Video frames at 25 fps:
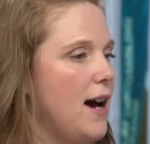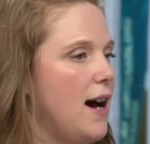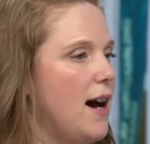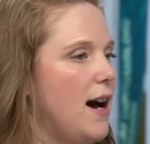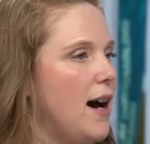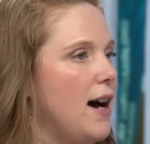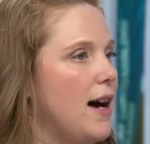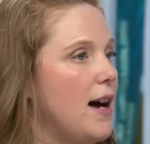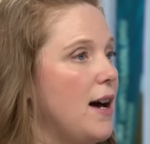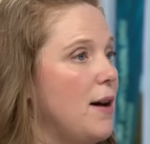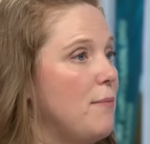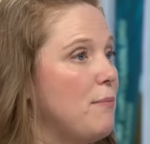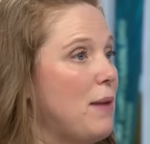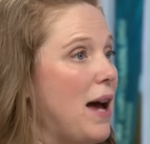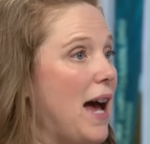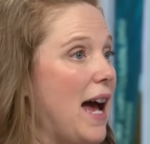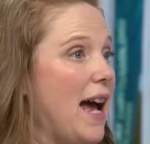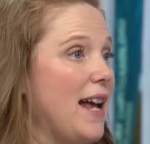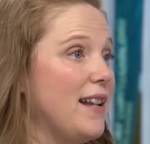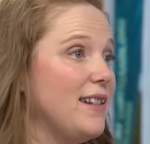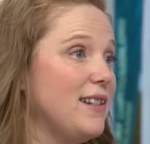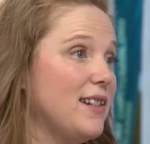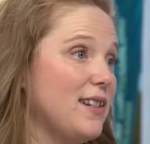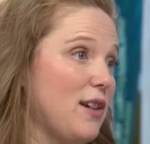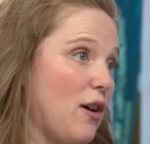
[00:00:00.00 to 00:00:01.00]
Um,
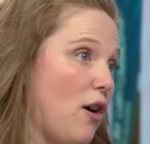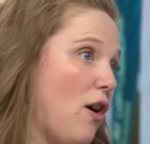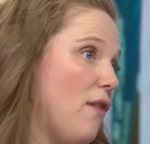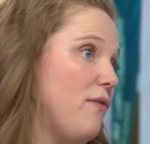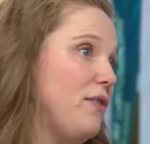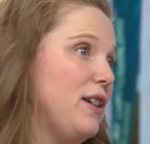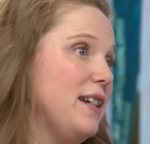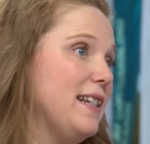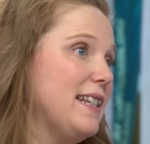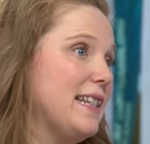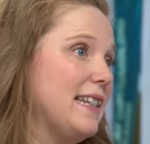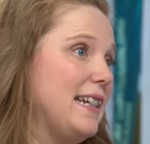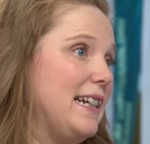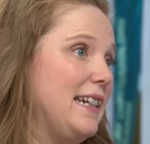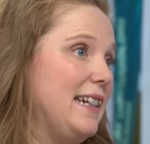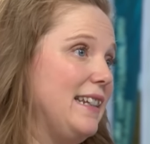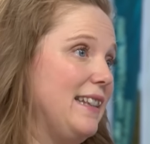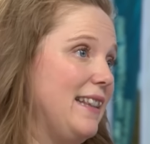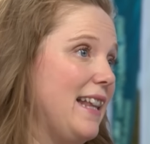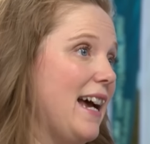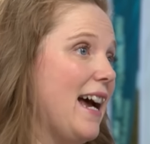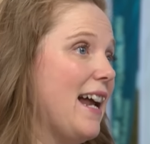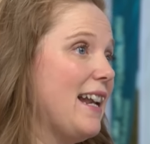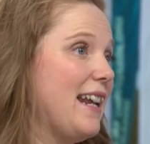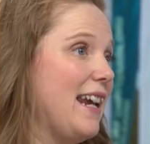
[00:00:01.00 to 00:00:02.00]
and obviously,
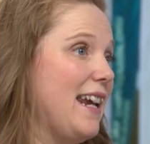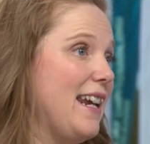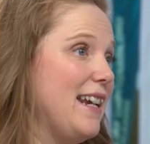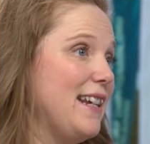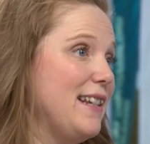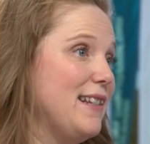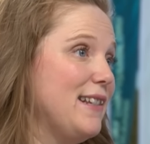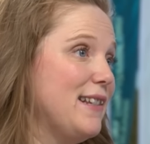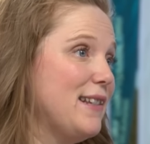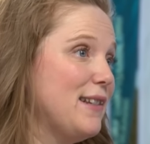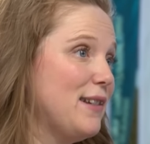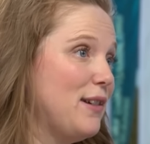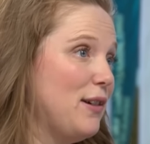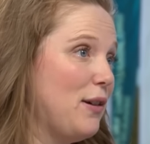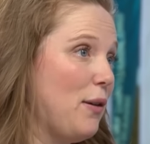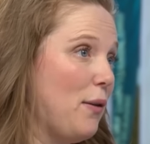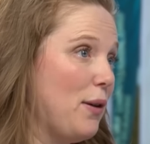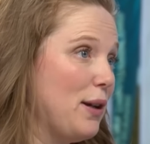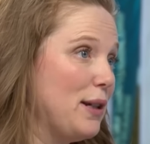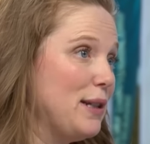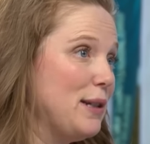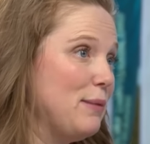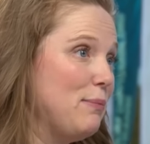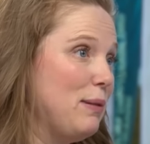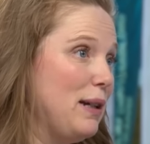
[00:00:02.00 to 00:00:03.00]
that is
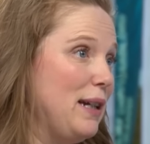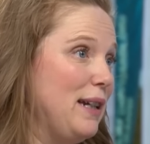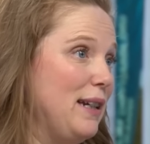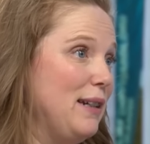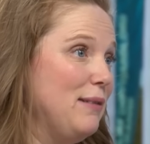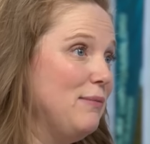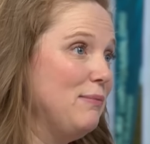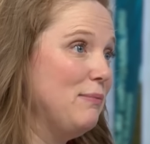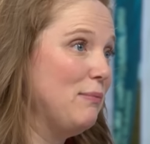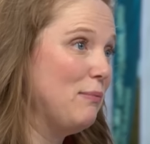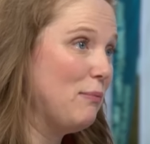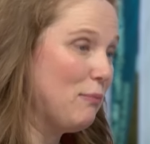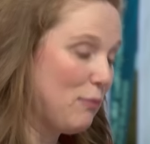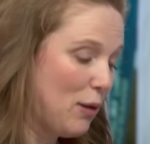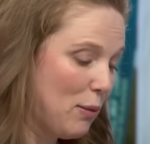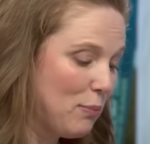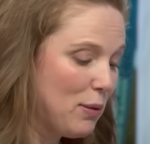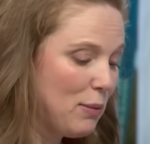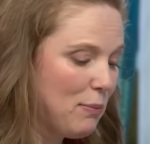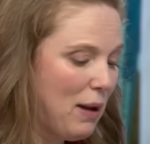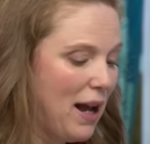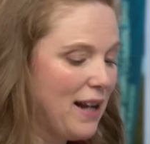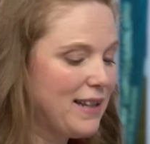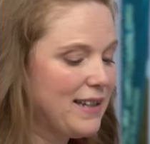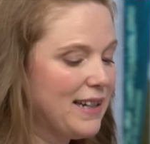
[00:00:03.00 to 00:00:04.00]
going to be
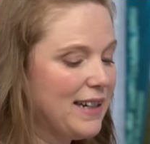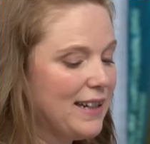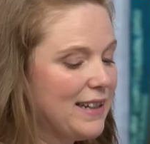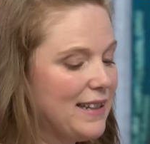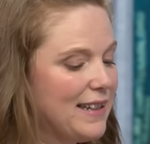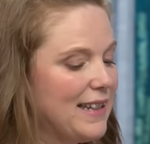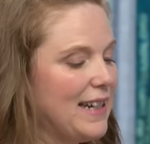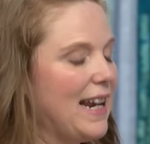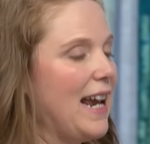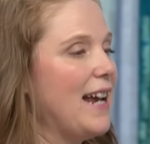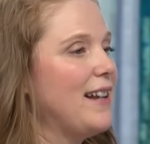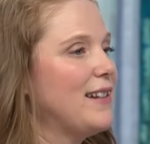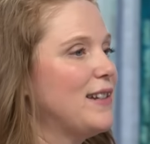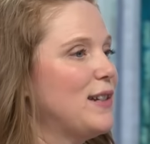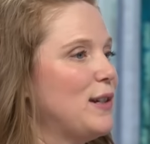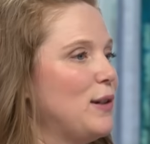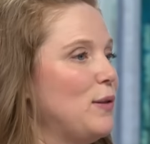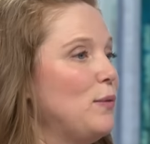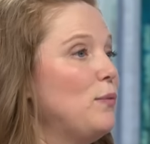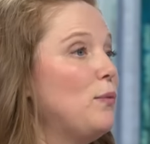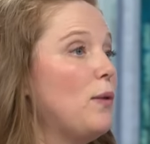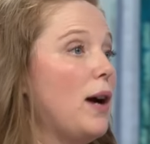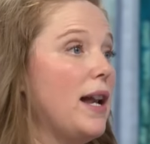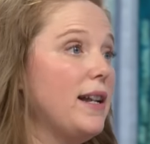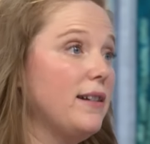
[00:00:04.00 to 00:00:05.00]
problematic to get to
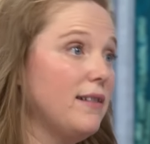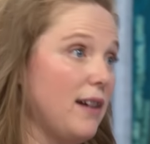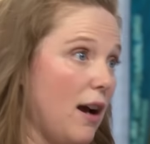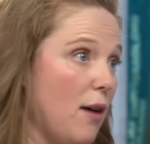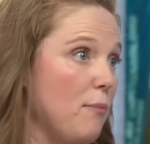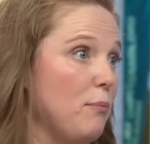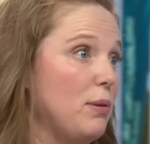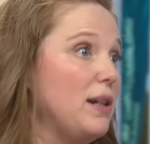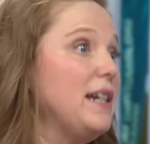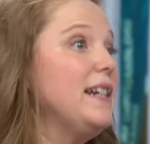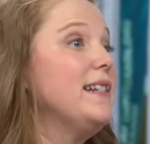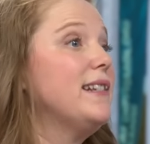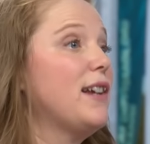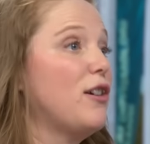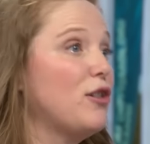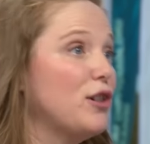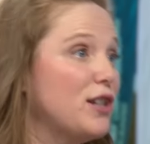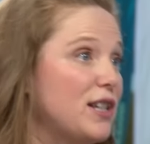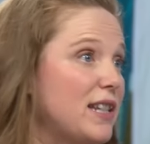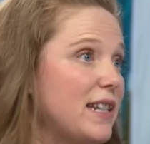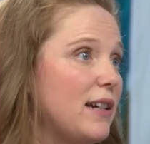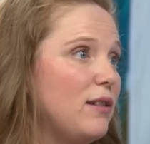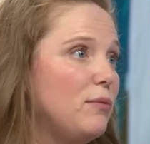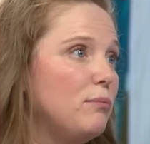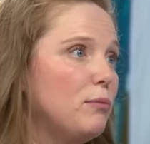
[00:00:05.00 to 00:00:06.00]
when companies are
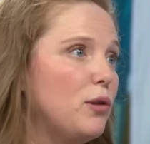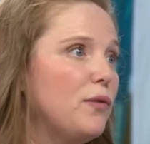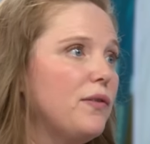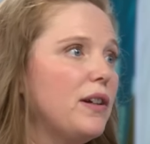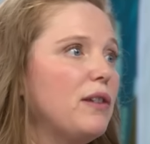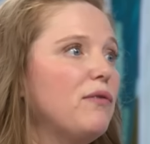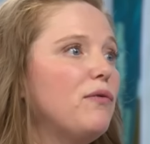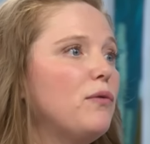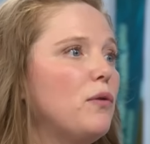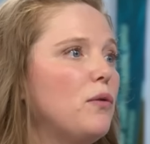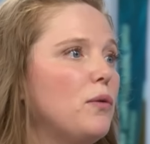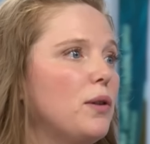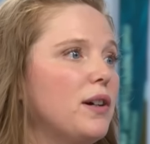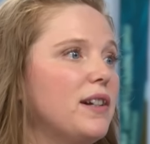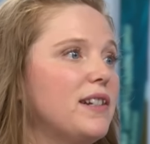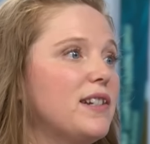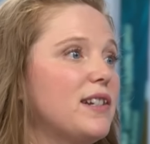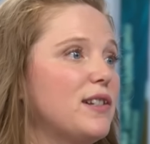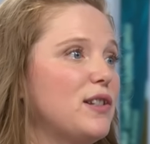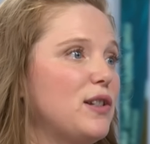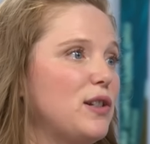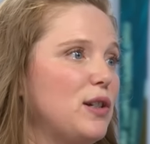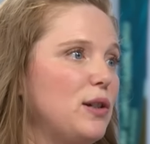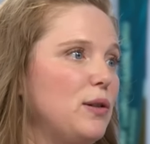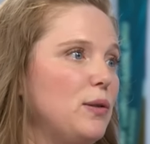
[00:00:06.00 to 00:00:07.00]
still moving forward
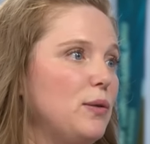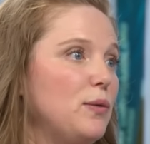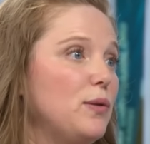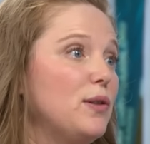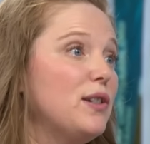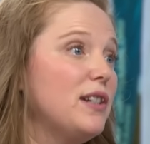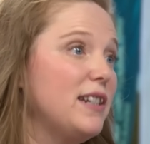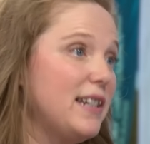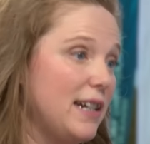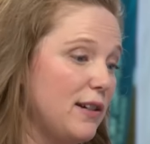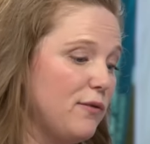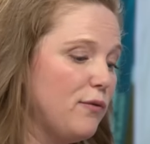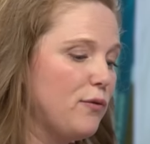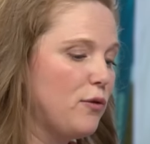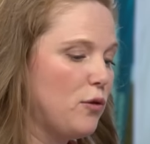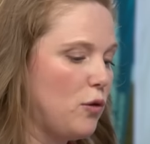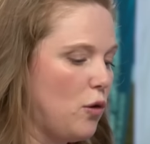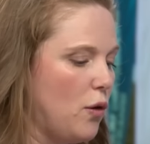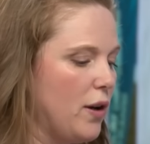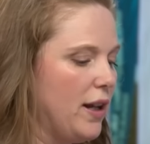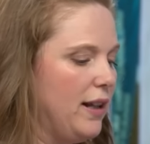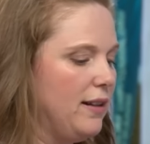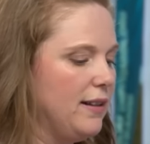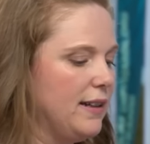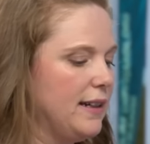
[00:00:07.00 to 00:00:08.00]
to, to dig for
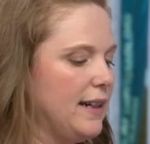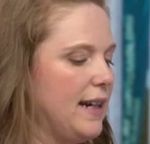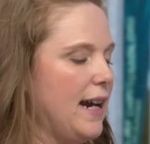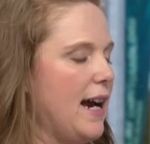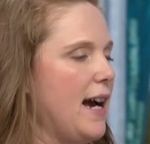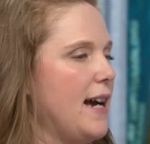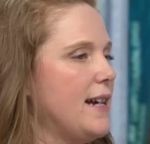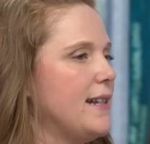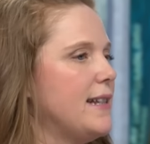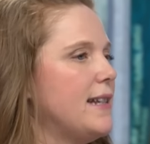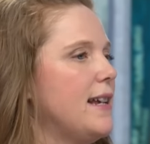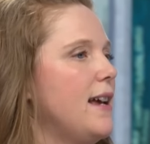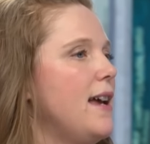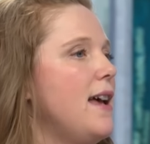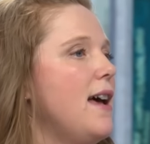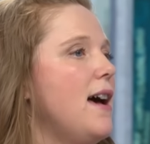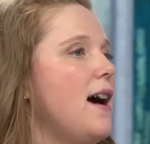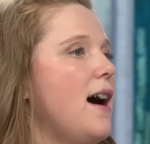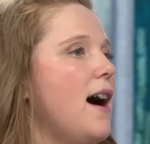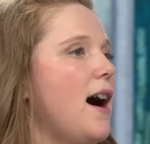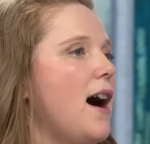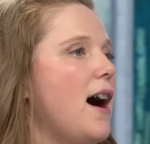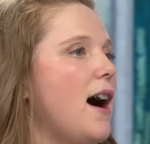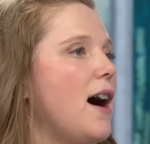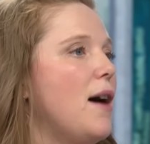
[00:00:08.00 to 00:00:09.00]
oil and gas.
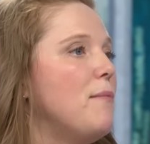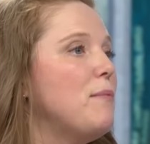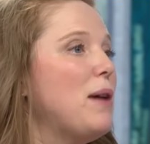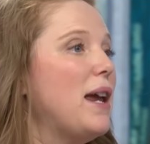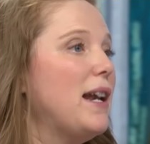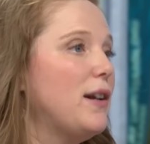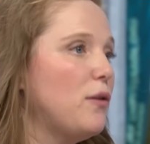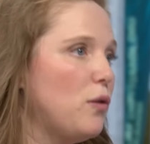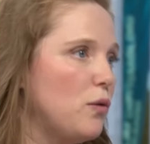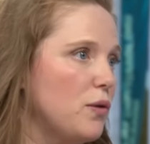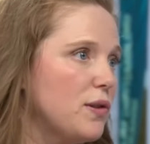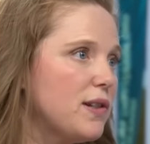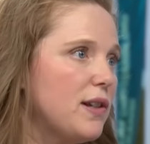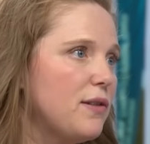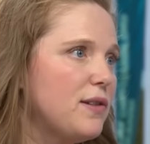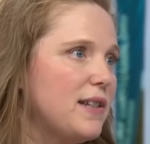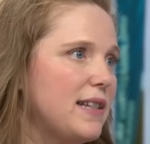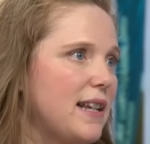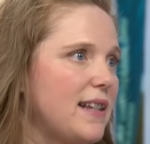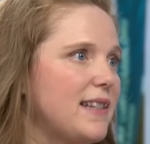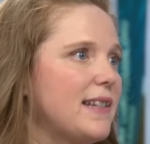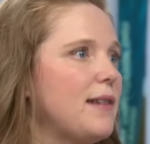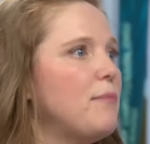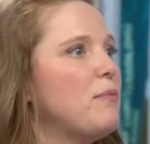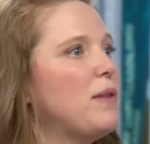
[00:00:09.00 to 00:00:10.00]
Um, it also
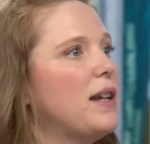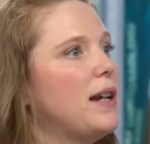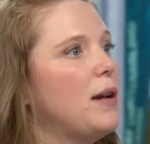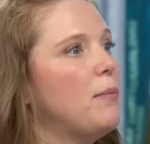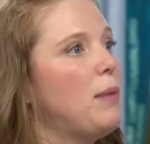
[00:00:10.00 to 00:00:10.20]
said something